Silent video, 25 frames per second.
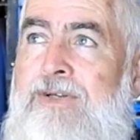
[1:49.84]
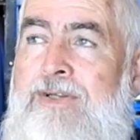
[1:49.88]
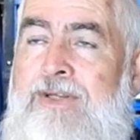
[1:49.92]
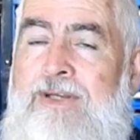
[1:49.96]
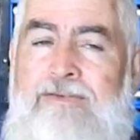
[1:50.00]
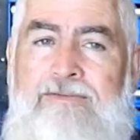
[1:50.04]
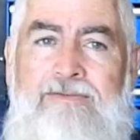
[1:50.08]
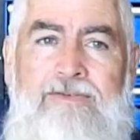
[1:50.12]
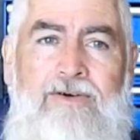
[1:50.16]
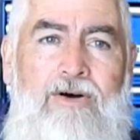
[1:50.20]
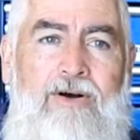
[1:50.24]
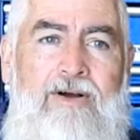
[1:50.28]

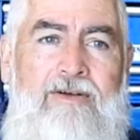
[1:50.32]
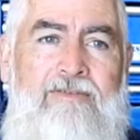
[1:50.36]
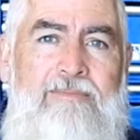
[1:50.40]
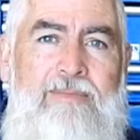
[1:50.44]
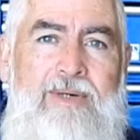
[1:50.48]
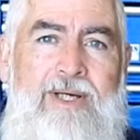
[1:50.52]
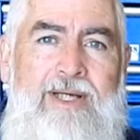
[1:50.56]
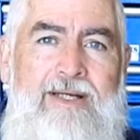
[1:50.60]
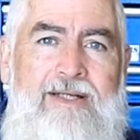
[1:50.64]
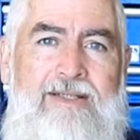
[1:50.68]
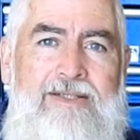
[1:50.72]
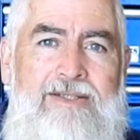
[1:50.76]
they're 5
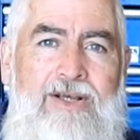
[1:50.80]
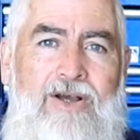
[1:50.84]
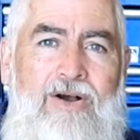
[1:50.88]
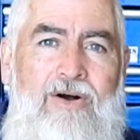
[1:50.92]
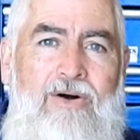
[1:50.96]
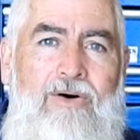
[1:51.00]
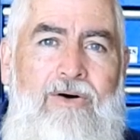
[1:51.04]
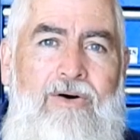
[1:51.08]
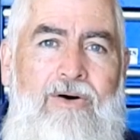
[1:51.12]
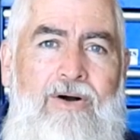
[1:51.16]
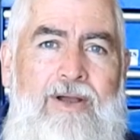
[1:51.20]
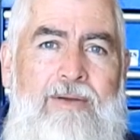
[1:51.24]
metres
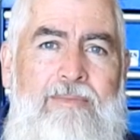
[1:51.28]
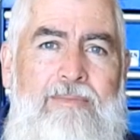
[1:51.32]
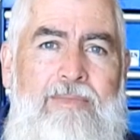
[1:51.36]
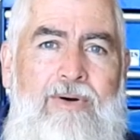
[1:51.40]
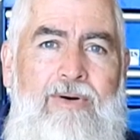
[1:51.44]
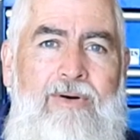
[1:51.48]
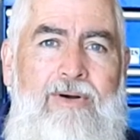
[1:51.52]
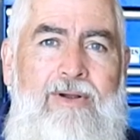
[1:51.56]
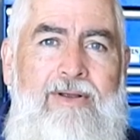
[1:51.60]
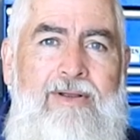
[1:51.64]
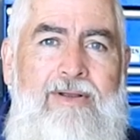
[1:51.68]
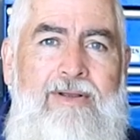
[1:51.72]
high
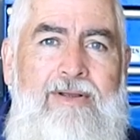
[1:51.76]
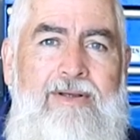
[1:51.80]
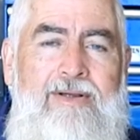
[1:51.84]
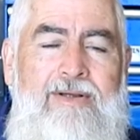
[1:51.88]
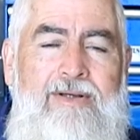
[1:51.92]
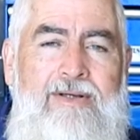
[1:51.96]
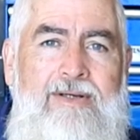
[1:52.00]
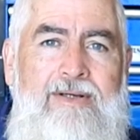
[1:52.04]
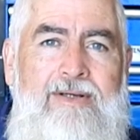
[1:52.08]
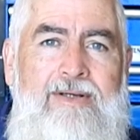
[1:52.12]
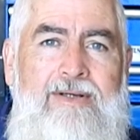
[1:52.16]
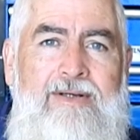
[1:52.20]
by
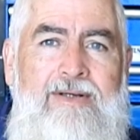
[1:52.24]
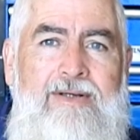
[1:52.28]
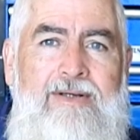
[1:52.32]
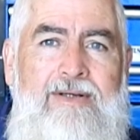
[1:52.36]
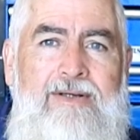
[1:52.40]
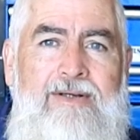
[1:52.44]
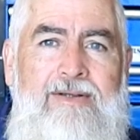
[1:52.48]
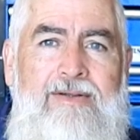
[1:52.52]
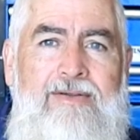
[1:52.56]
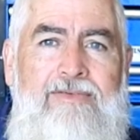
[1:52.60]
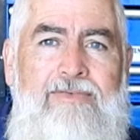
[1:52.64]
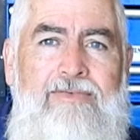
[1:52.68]

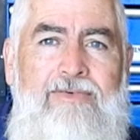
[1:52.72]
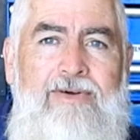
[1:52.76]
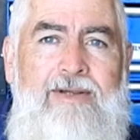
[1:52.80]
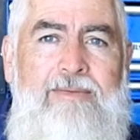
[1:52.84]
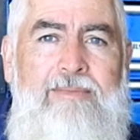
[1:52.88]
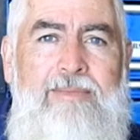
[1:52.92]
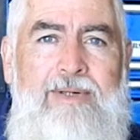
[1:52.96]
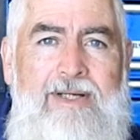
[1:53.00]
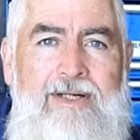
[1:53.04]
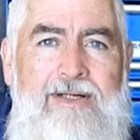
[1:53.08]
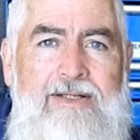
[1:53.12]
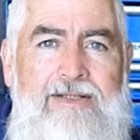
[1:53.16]
3
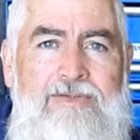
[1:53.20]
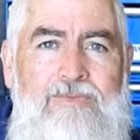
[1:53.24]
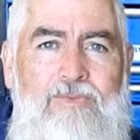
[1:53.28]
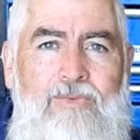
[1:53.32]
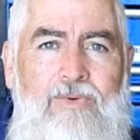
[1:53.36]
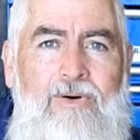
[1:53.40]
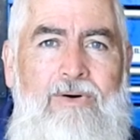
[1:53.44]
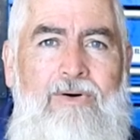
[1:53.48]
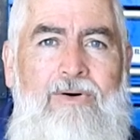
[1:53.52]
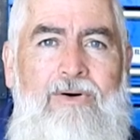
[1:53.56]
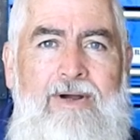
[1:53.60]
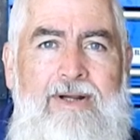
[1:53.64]
metres
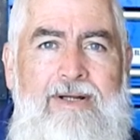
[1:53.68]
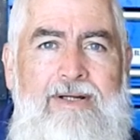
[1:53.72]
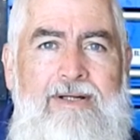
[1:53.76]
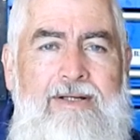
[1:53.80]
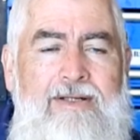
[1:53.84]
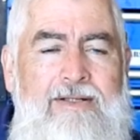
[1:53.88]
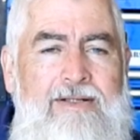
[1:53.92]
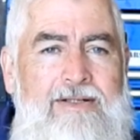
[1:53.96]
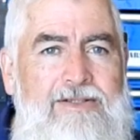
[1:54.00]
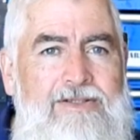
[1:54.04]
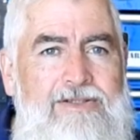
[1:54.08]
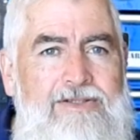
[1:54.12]
wide,
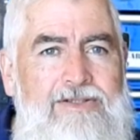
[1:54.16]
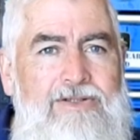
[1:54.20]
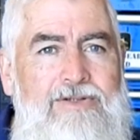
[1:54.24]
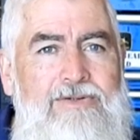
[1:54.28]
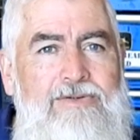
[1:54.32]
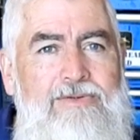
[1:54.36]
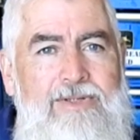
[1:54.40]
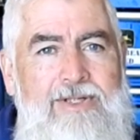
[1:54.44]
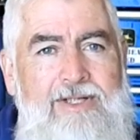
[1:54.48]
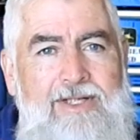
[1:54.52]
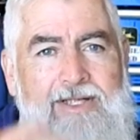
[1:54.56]
and there's 2